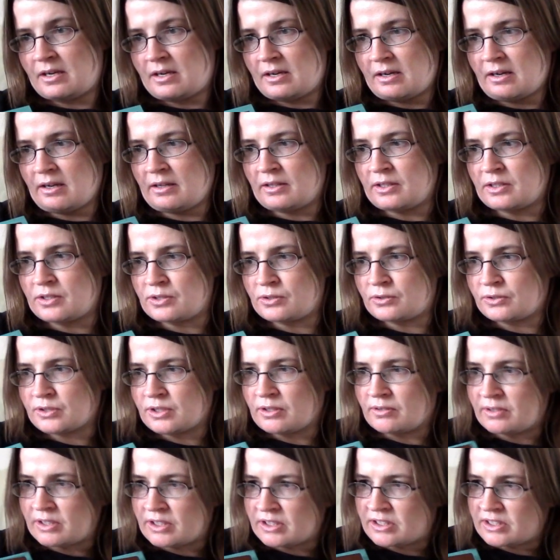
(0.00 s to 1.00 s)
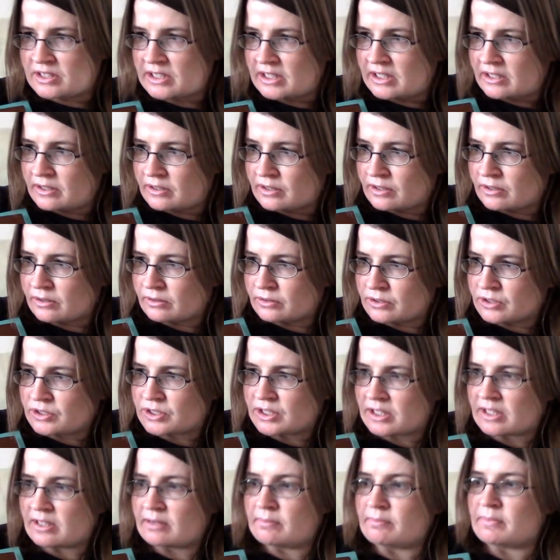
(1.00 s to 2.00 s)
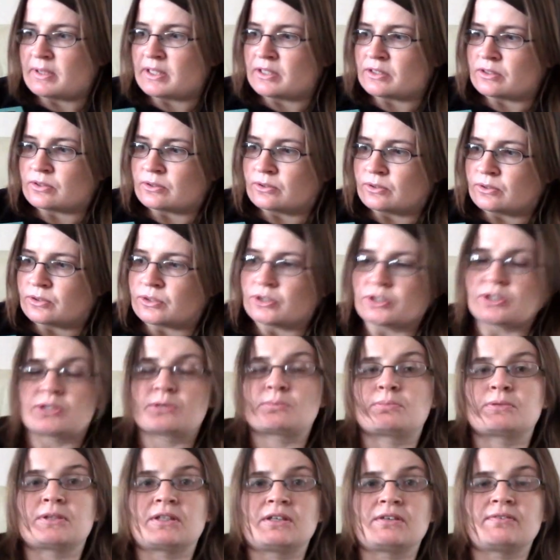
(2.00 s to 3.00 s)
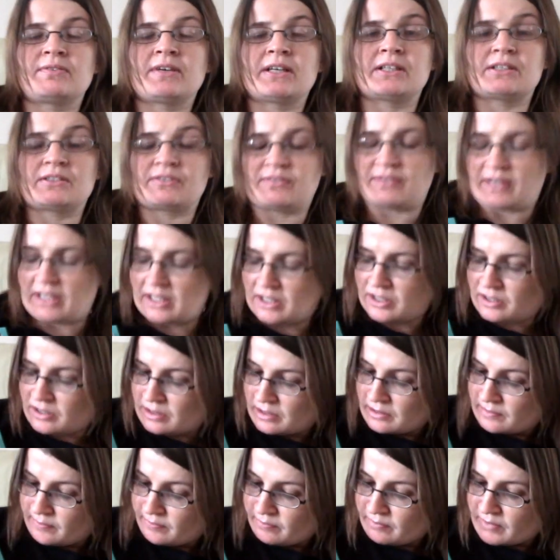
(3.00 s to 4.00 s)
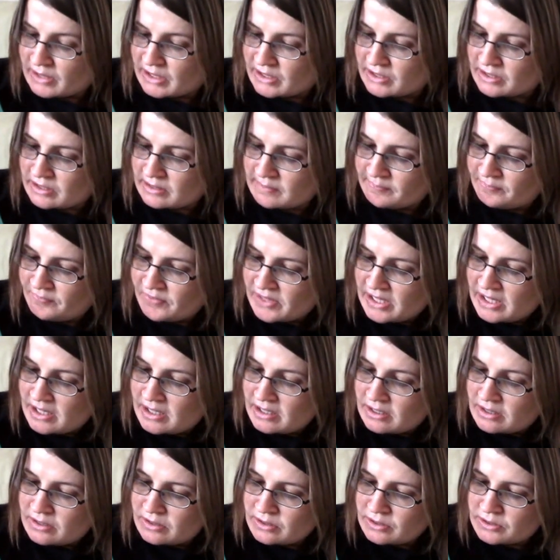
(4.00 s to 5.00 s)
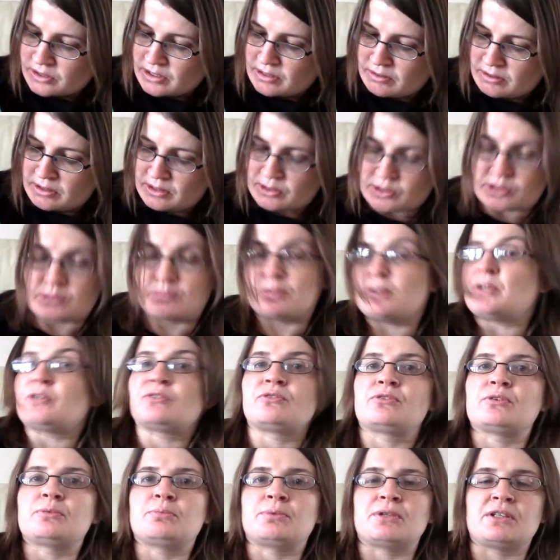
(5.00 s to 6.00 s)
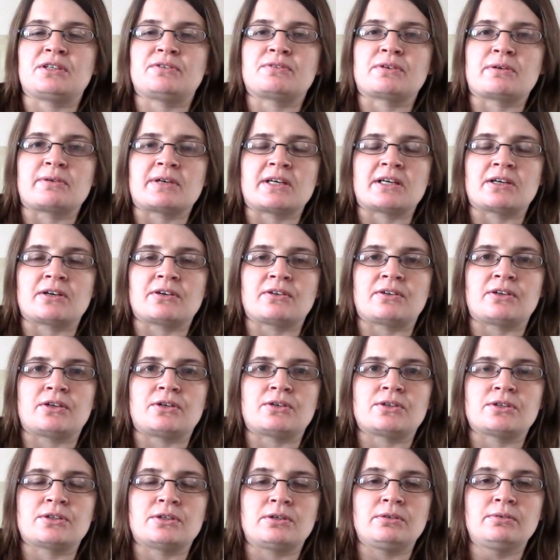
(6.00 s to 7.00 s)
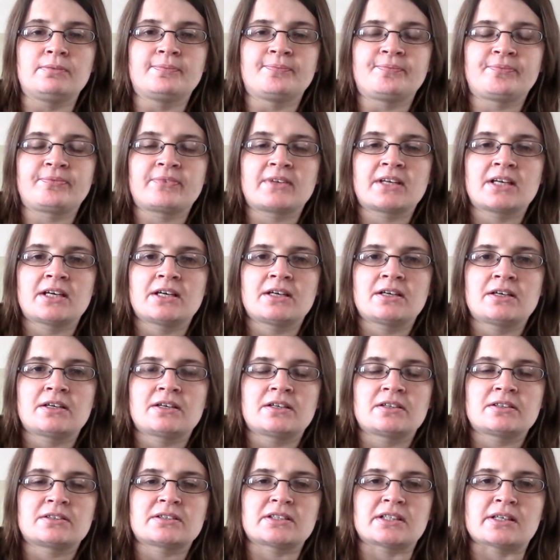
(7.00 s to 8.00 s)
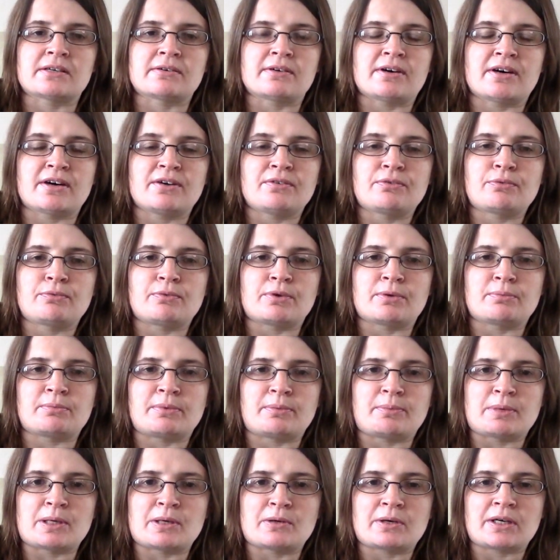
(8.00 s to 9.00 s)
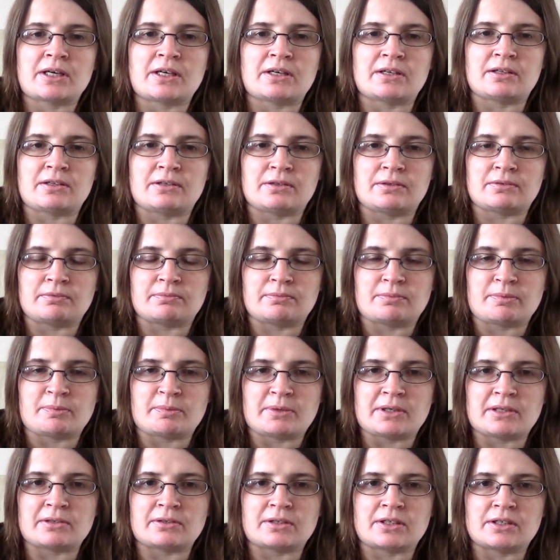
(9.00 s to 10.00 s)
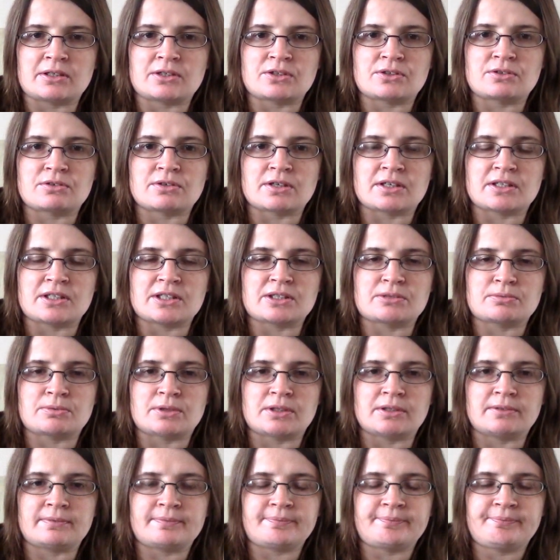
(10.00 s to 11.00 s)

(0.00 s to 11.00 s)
And there's also this seared golden chicken mint sauce and spring veg fest, which not only looks beautiful but is very healthy too. So I for one will be looking to try this one.